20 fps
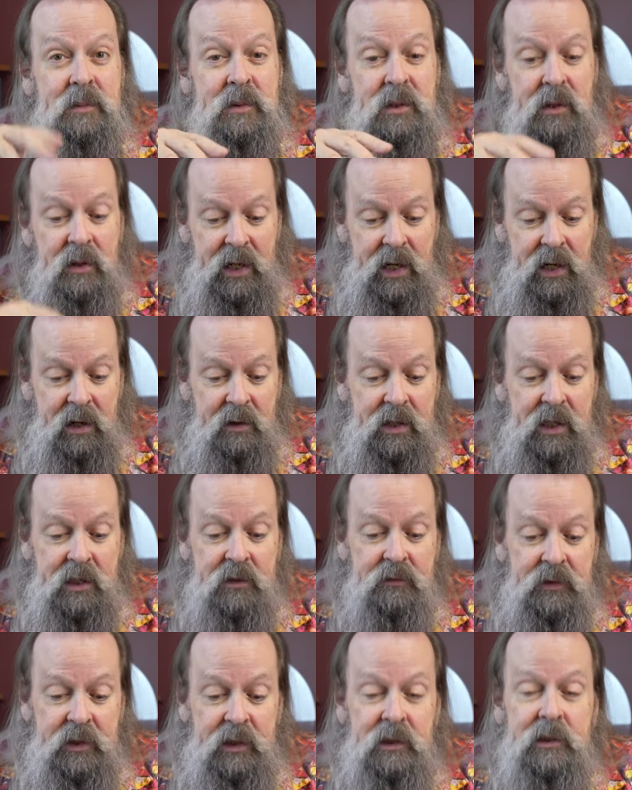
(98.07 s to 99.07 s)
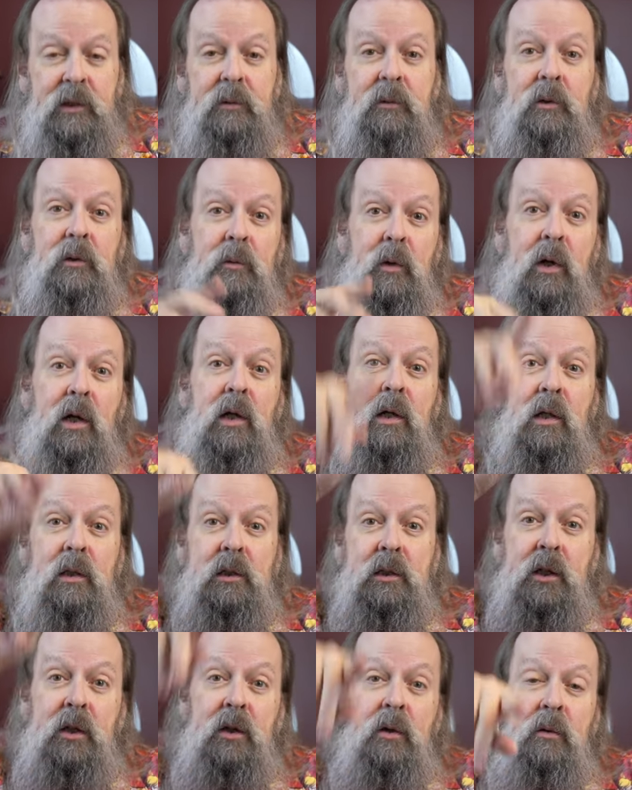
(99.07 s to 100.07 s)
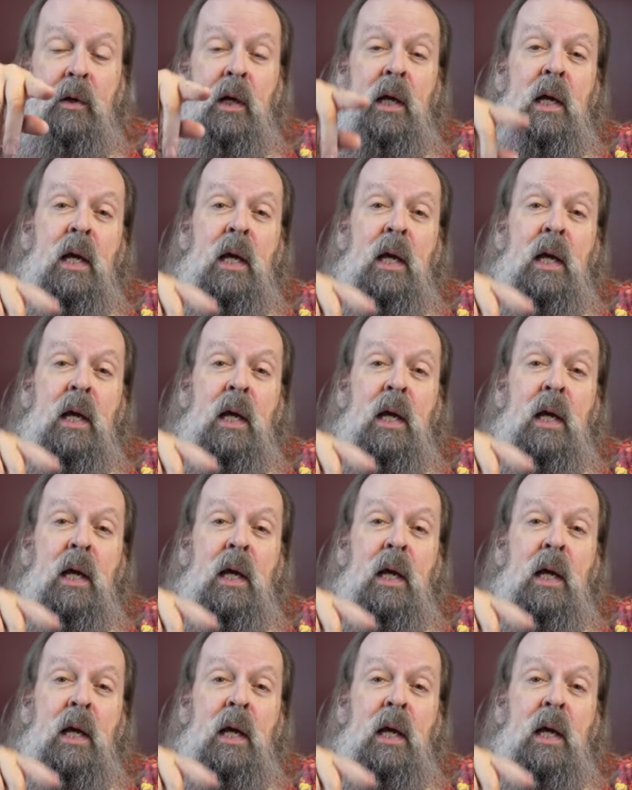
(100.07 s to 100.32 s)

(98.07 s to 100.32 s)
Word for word: So here, this filter will work on two.